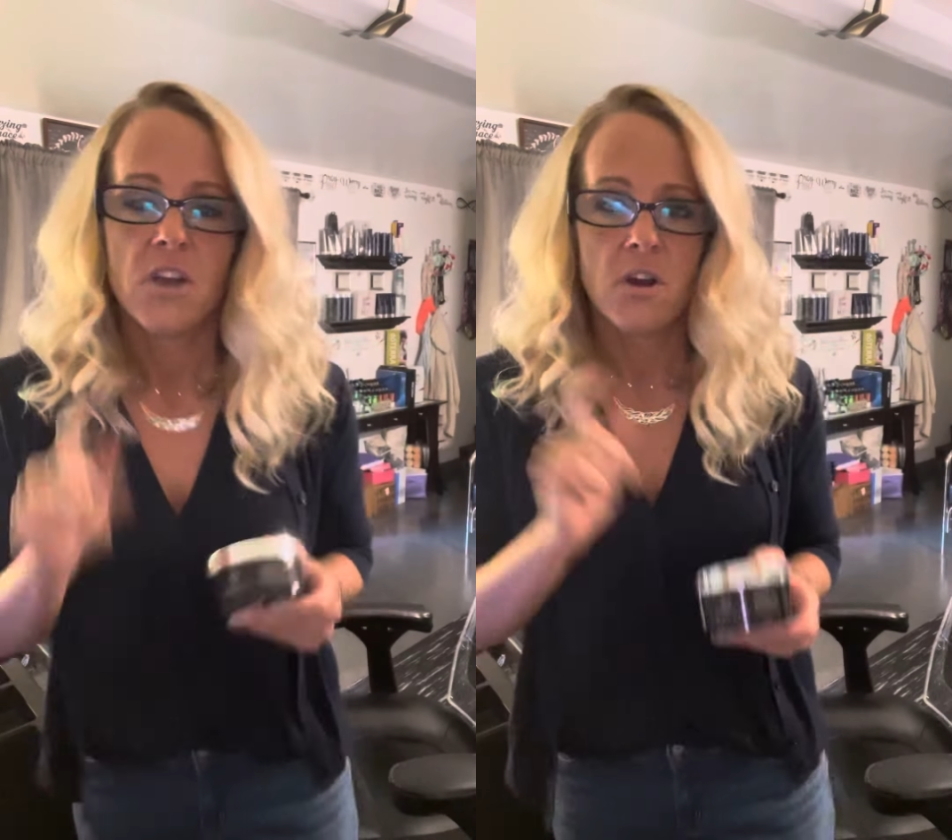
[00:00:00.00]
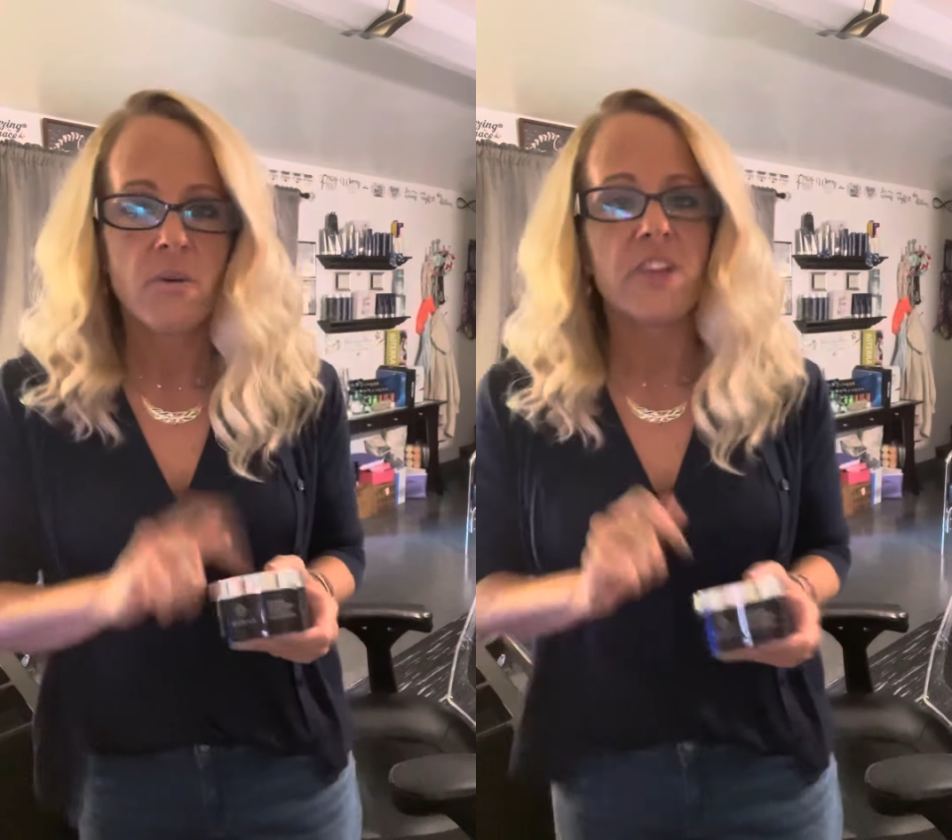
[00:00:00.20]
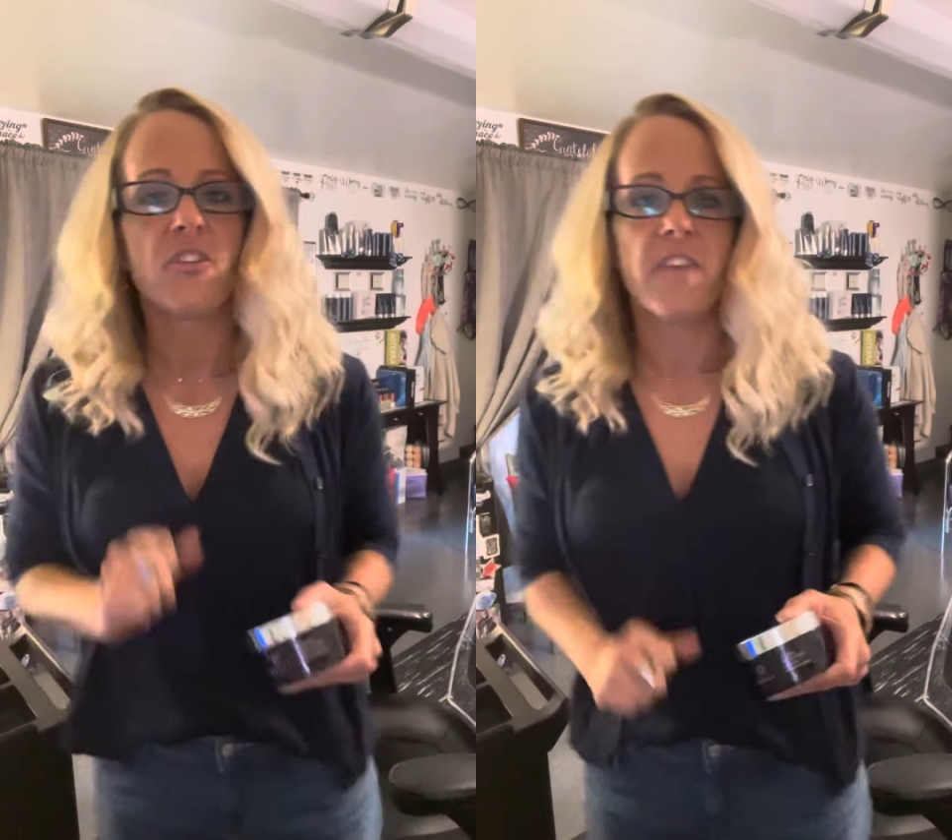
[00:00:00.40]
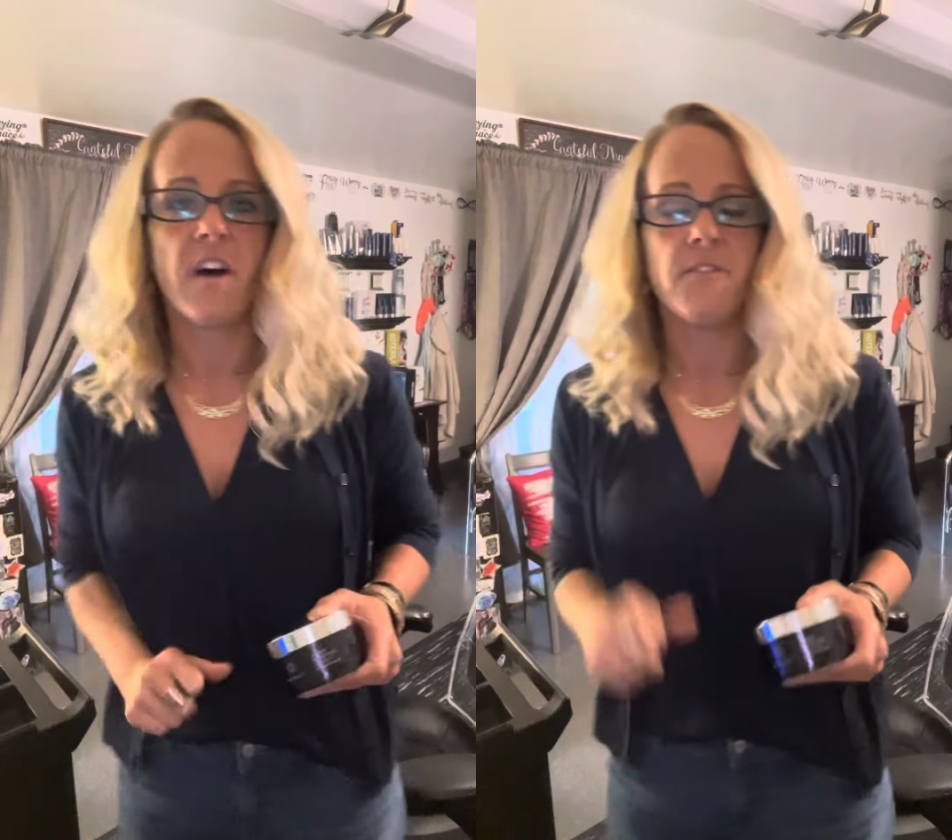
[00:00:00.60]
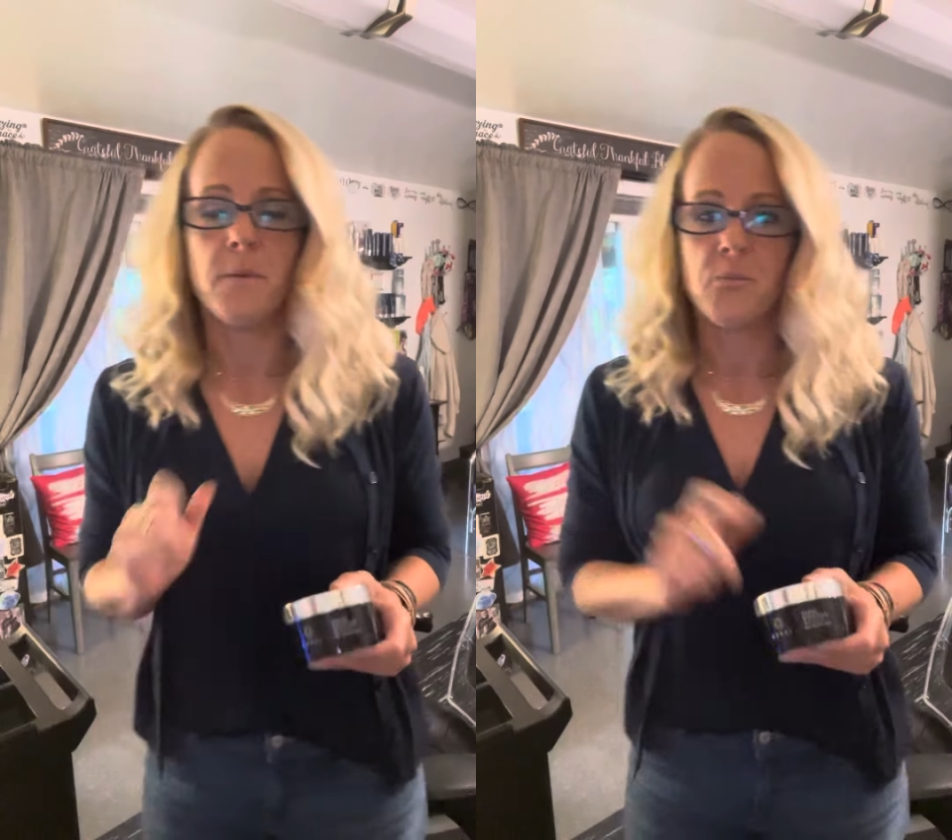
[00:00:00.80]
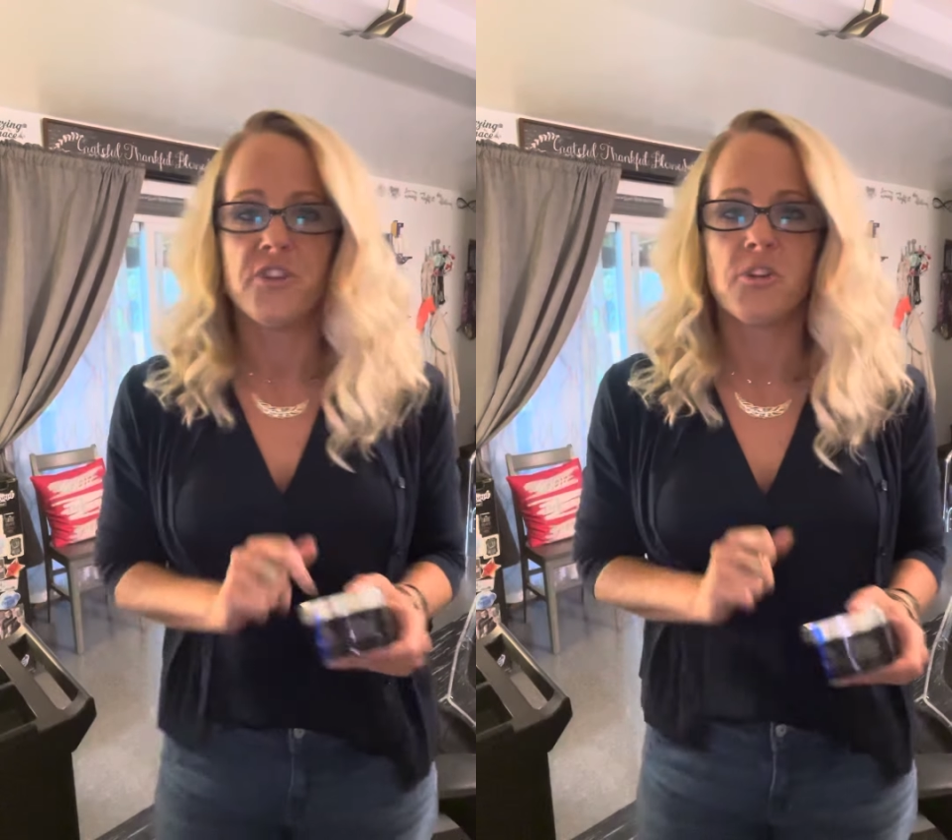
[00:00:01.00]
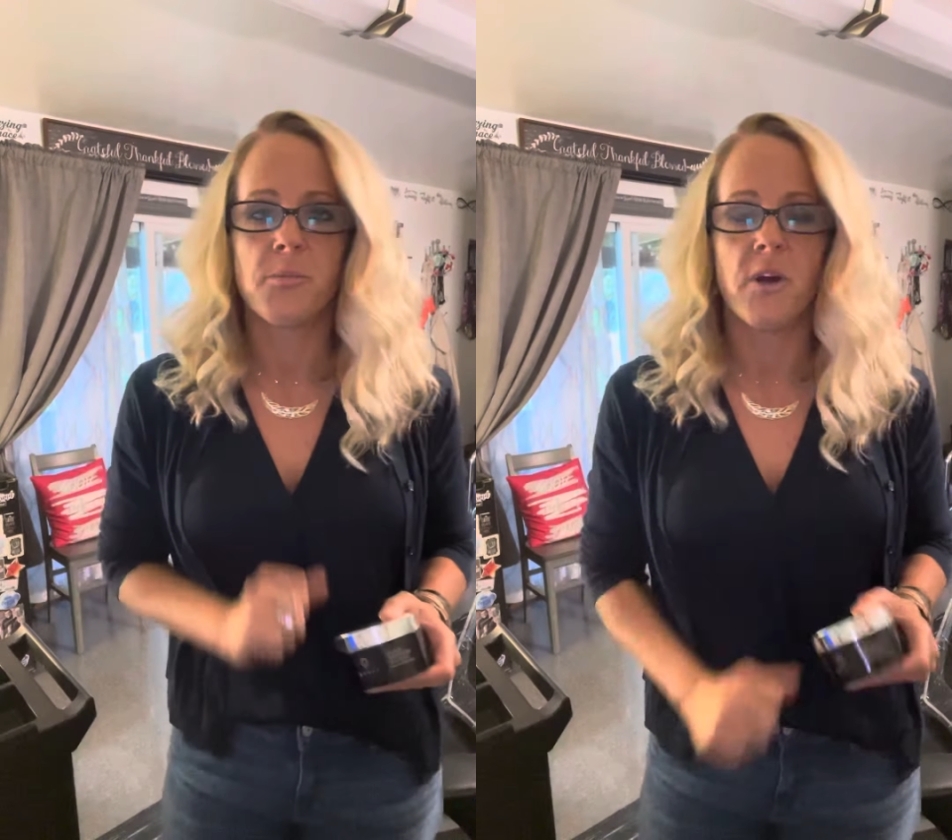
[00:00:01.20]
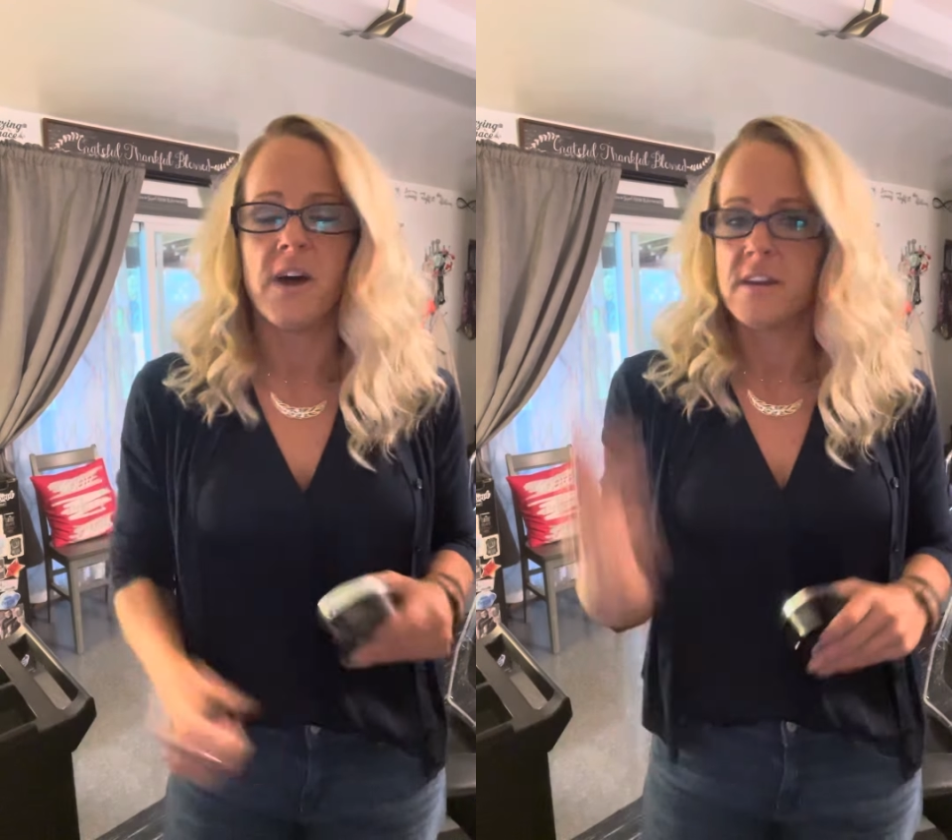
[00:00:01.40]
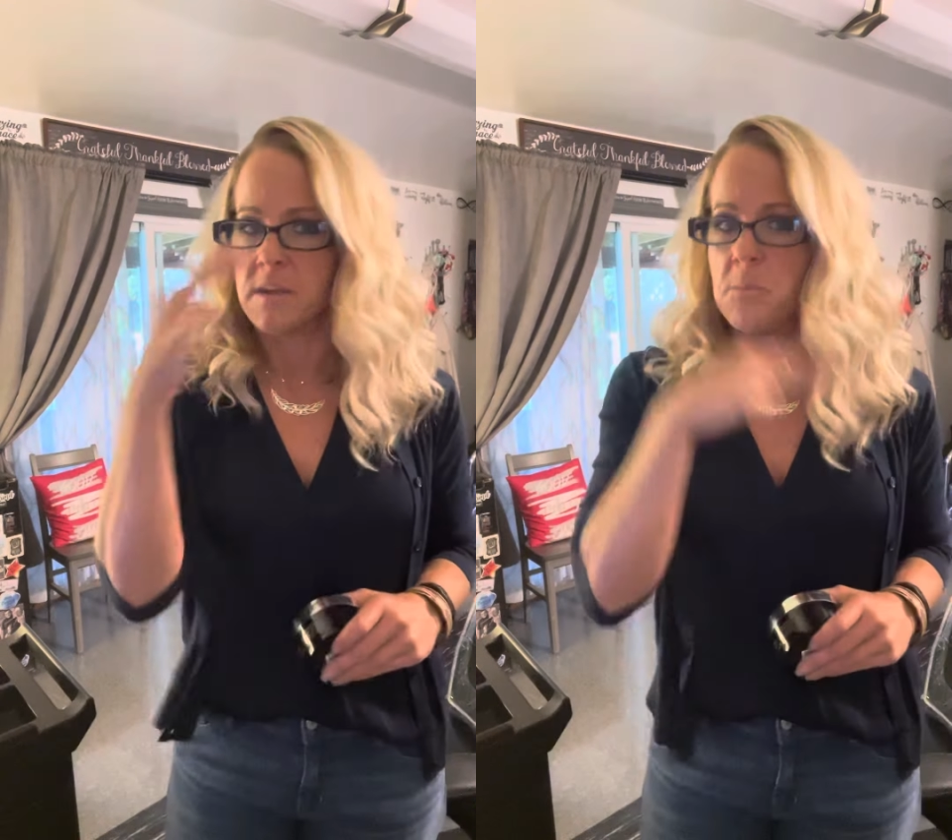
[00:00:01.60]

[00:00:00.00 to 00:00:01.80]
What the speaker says: Go get yourself a moisture product